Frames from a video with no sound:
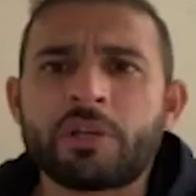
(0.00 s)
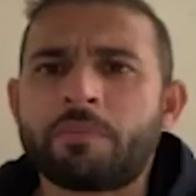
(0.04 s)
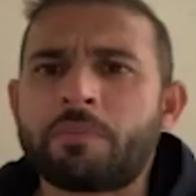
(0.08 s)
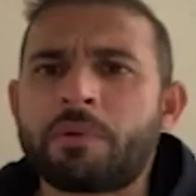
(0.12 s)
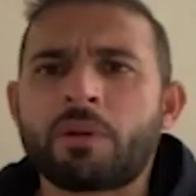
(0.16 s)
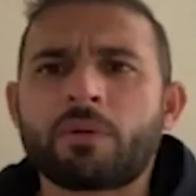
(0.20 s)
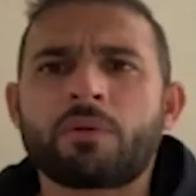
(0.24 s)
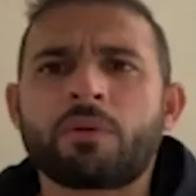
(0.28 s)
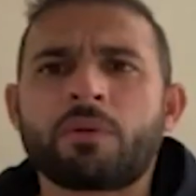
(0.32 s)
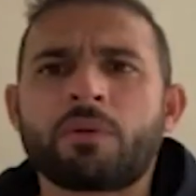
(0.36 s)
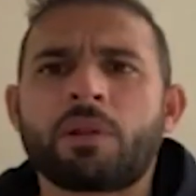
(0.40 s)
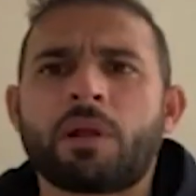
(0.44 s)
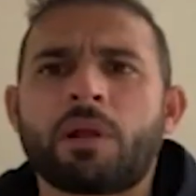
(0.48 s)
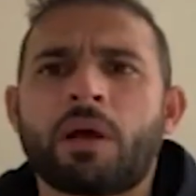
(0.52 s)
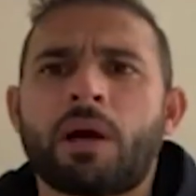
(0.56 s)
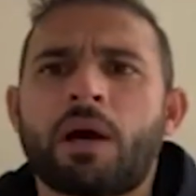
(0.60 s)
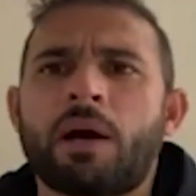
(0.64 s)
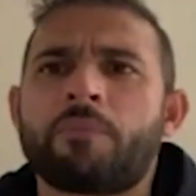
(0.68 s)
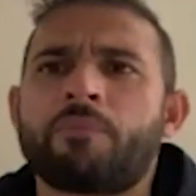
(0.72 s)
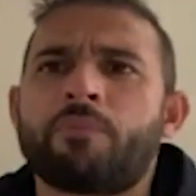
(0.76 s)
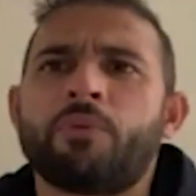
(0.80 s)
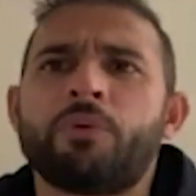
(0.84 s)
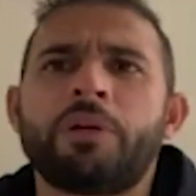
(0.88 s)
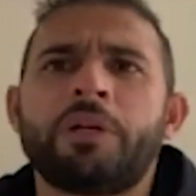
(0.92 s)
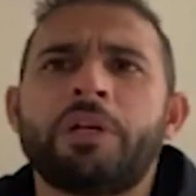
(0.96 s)
bilkul
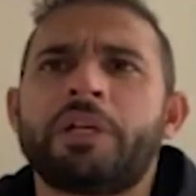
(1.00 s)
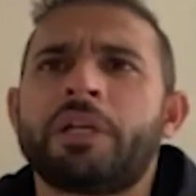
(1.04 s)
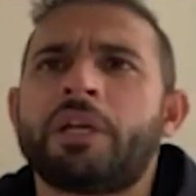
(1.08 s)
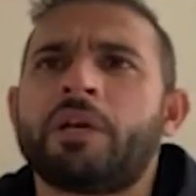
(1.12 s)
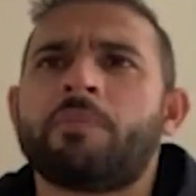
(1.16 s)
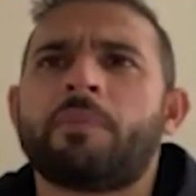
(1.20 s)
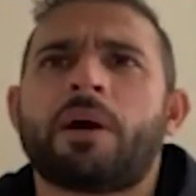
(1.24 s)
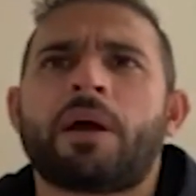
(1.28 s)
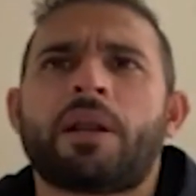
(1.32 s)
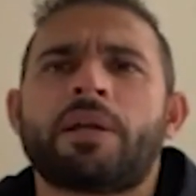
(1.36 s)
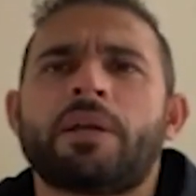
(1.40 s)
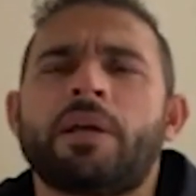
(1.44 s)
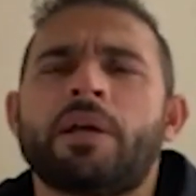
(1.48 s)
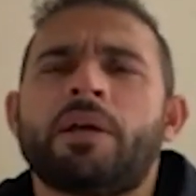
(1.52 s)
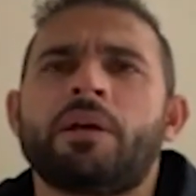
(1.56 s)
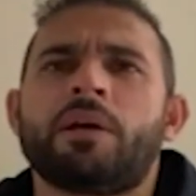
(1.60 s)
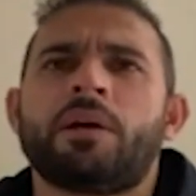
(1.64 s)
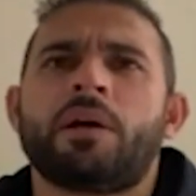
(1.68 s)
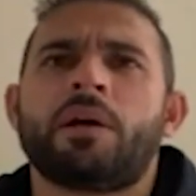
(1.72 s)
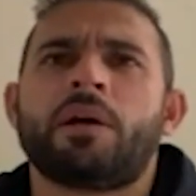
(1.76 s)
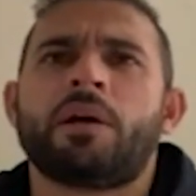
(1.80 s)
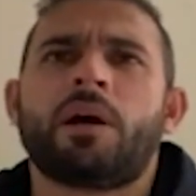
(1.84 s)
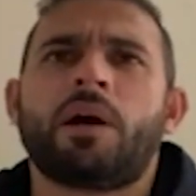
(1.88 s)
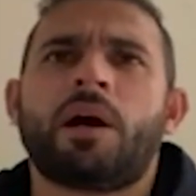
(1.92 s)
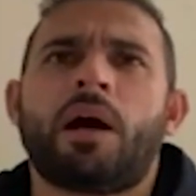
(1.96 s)
puri team aa rahi
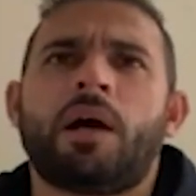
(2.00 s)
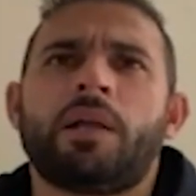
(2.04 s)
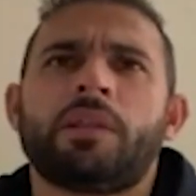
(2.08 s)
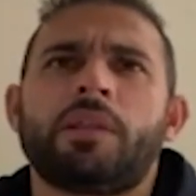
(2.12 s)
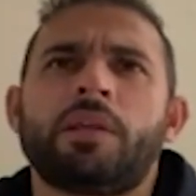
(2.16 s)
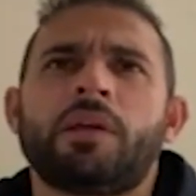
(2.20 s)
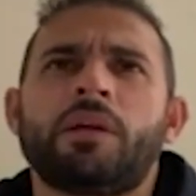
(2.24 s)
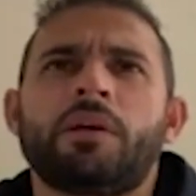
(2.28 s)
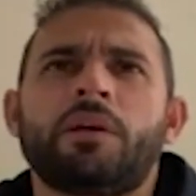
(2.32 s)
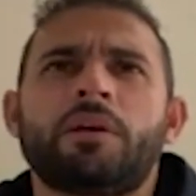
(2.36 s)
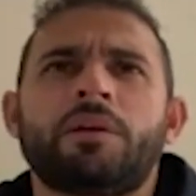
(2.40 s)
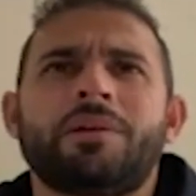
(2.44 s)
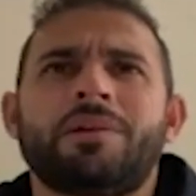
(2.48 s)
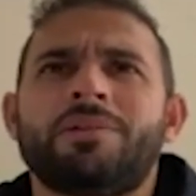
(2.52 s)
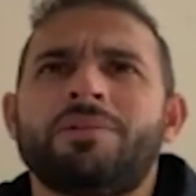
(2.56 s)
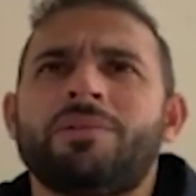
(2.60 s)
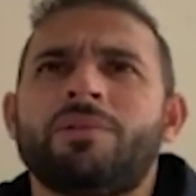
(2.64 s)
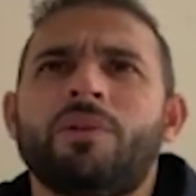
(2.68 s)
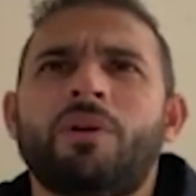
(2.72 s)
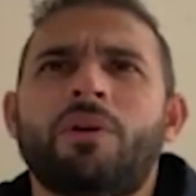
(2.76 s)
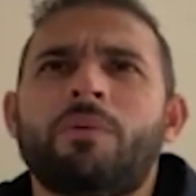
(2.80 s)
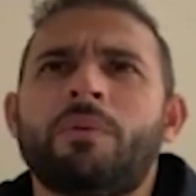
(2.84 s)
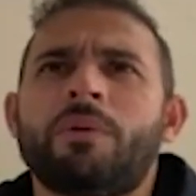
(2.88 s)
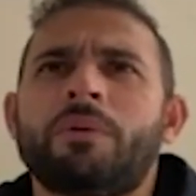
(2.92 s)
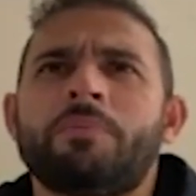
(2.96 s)
hai I think
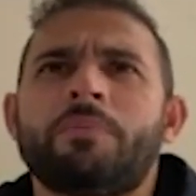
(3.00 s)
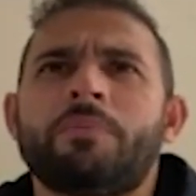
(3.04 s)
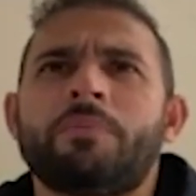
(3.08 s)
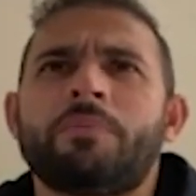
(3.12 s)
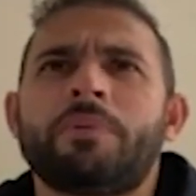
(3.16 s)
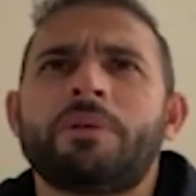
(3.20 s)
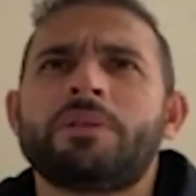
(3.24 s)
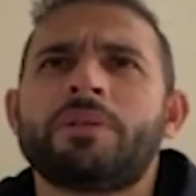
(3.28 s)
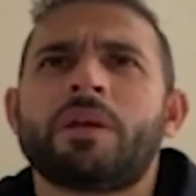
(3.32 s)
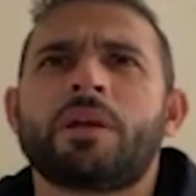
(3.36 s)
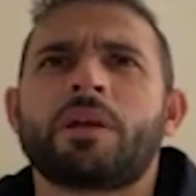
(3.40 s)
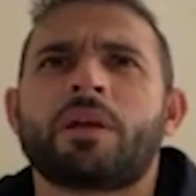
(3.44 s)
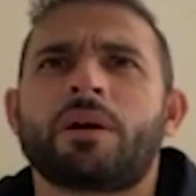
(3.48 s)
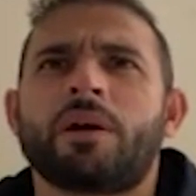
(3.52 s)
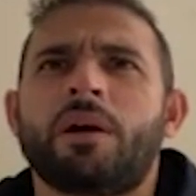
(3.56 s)
no one missing